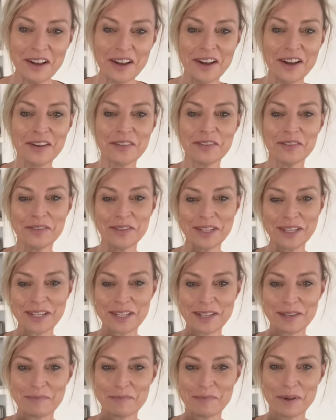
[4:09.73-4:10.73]
I've got
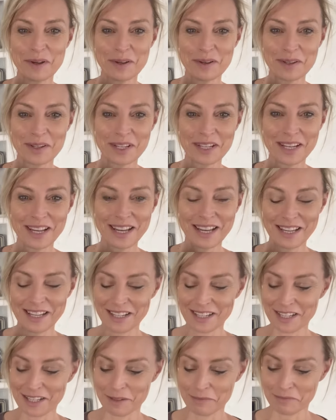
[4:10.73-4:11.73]
this pot,
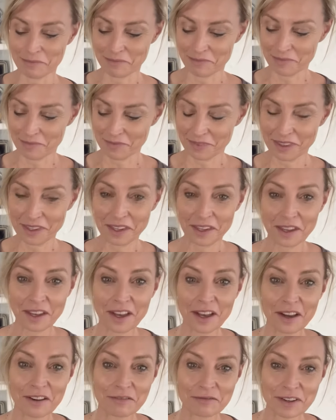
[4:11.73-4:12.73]
and
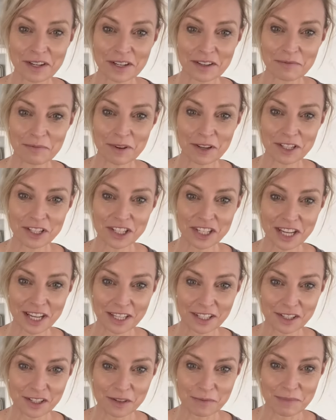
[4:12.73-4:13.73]
a friend of mine
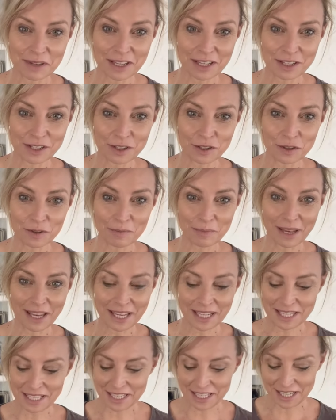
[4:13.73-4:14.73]
challenged me to
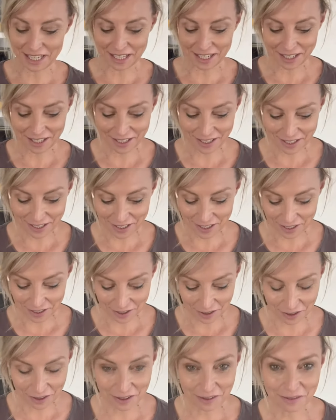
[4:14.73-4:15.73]
painting
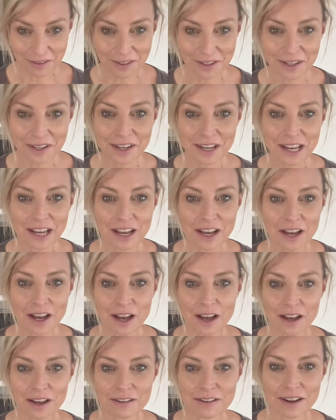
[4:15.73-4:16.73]
kind
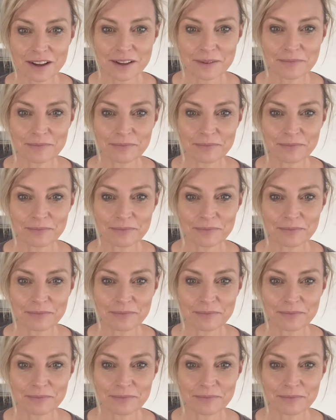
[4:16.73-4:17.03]
of a